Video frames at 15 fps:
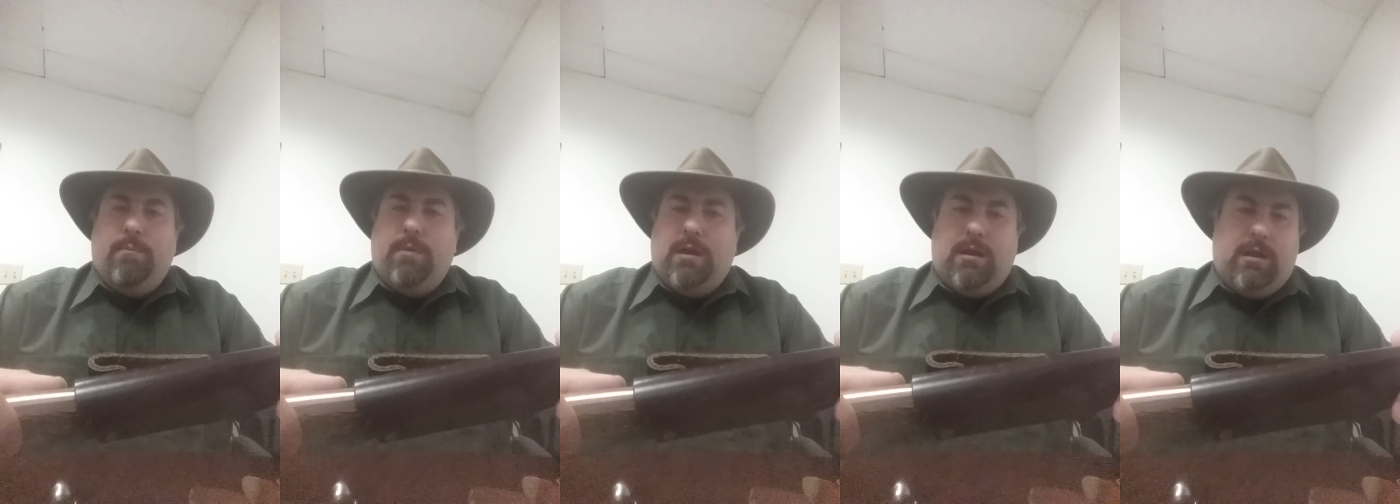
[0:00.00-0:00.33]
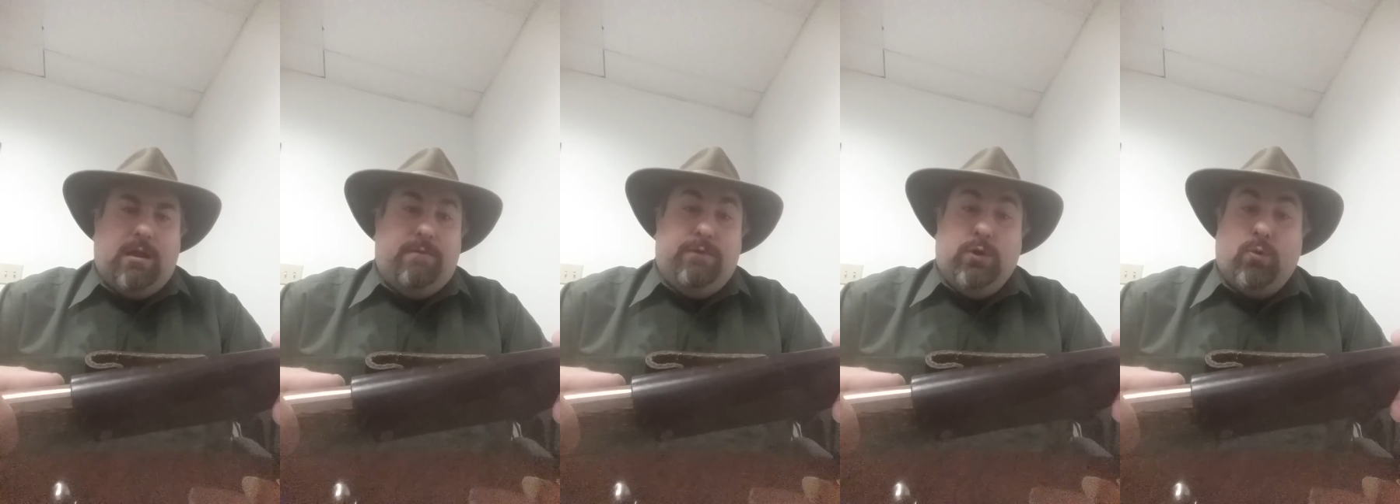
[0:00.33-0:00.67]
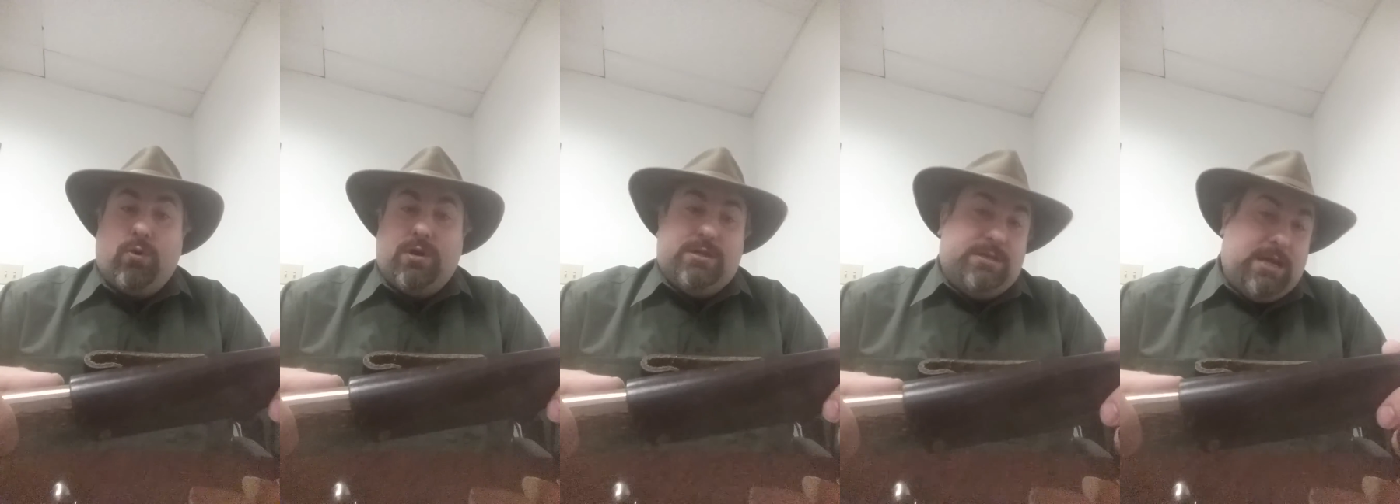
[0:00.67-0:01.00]
But if you
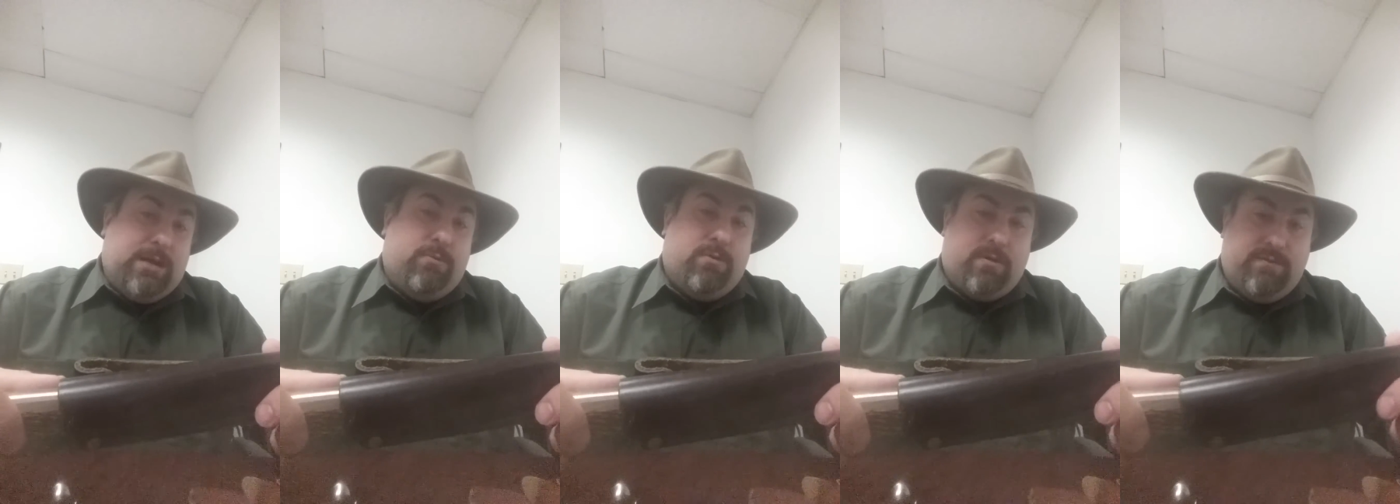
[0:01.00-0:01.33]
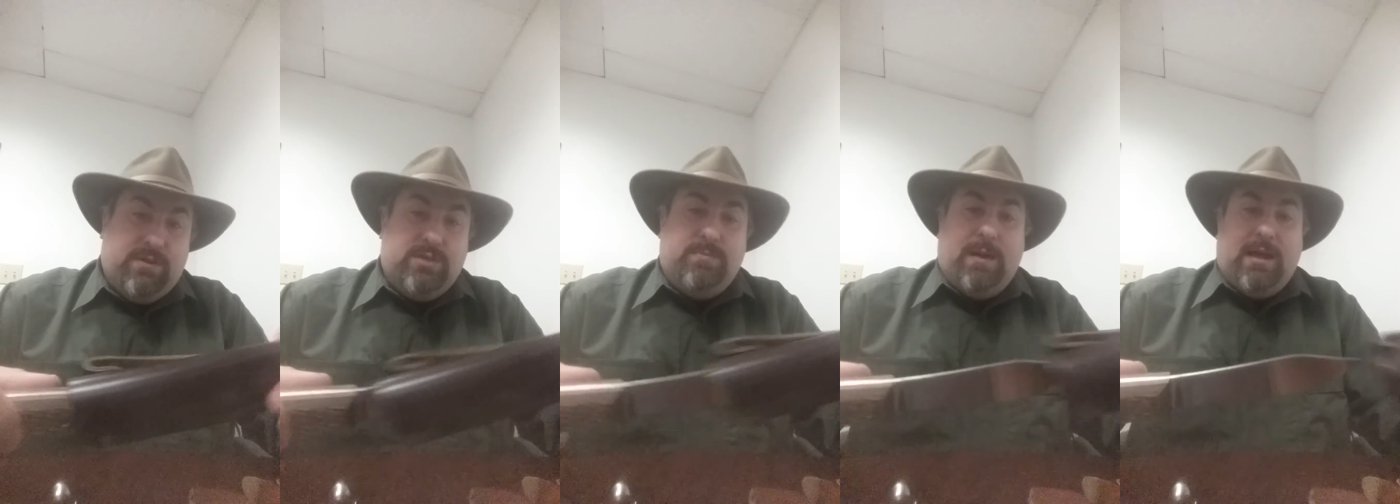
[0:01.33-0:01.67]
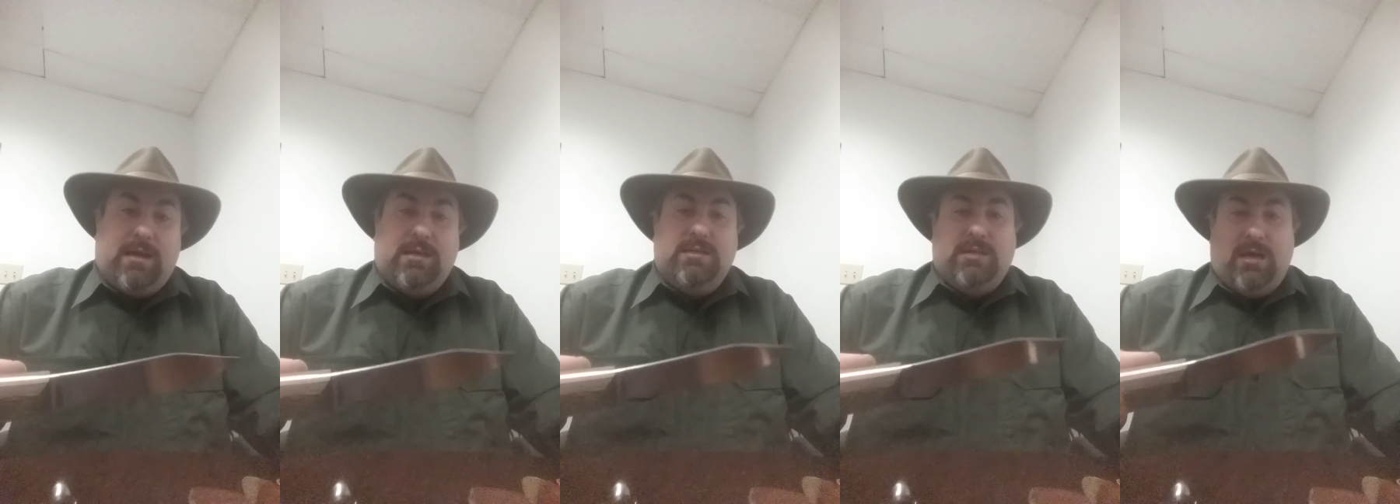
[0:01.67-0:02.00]
were to take one of these
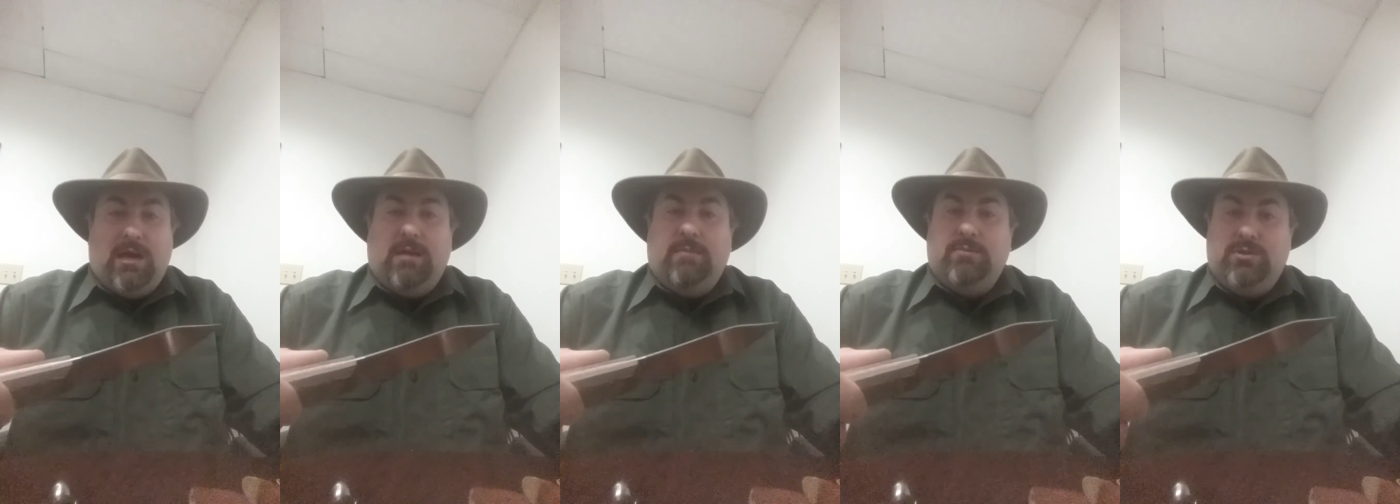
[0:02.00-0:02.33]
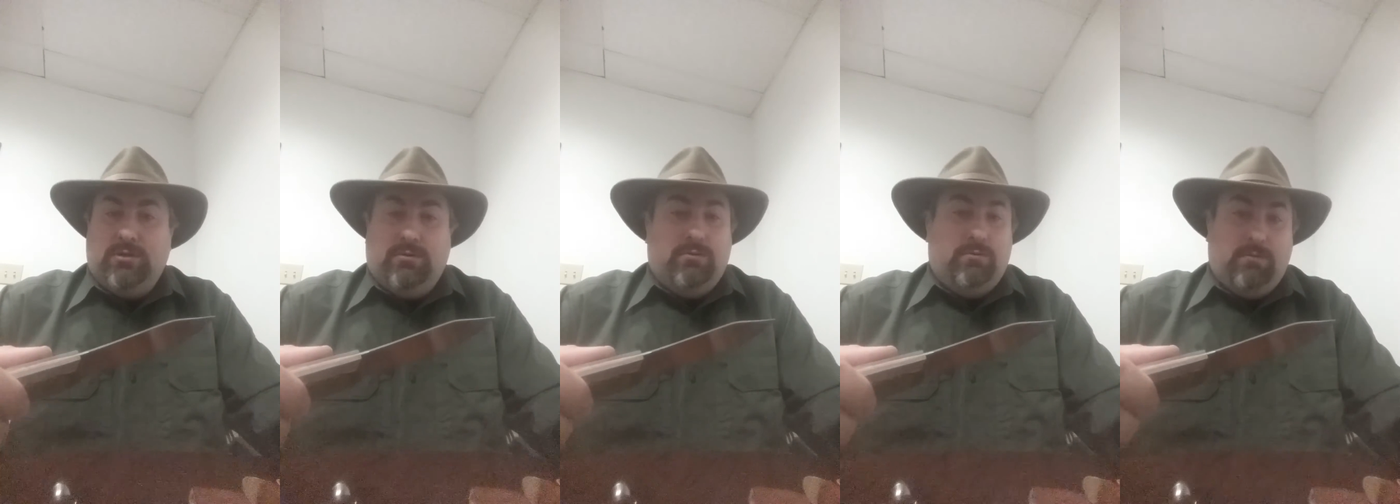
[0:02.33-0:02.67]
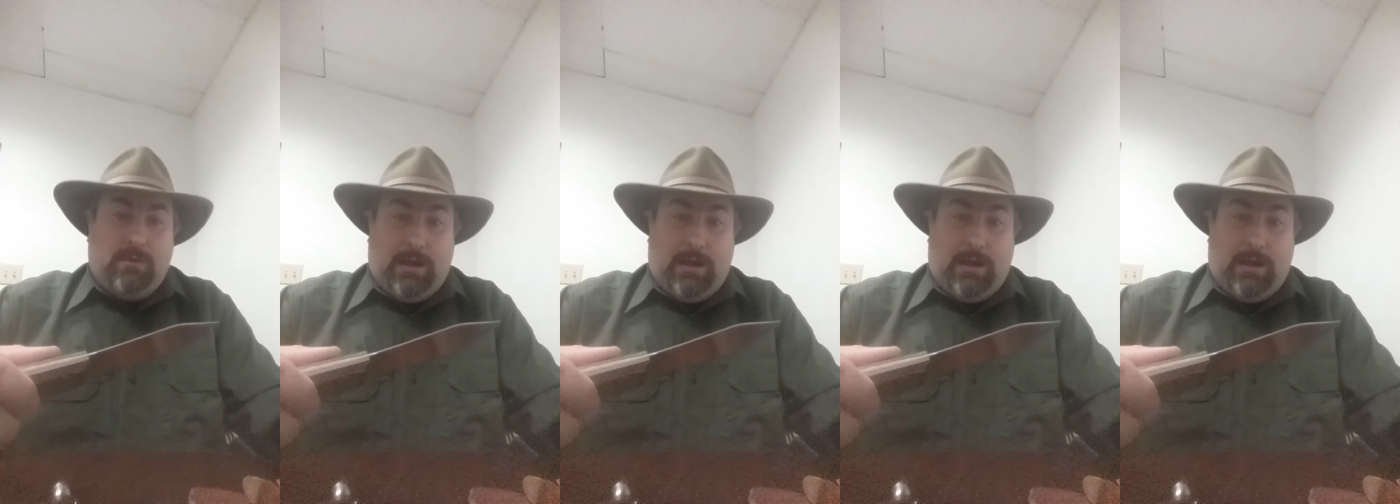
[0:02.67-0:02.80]
back in time to